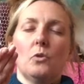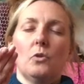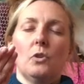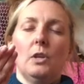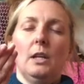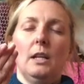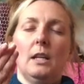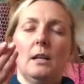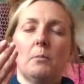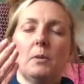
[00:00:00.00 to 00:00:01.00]
and then
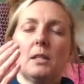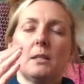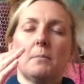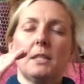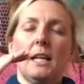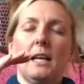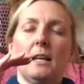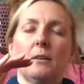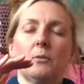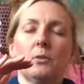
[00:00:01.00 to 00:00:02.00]
out with some
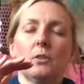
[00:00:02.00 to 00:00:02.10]
sound.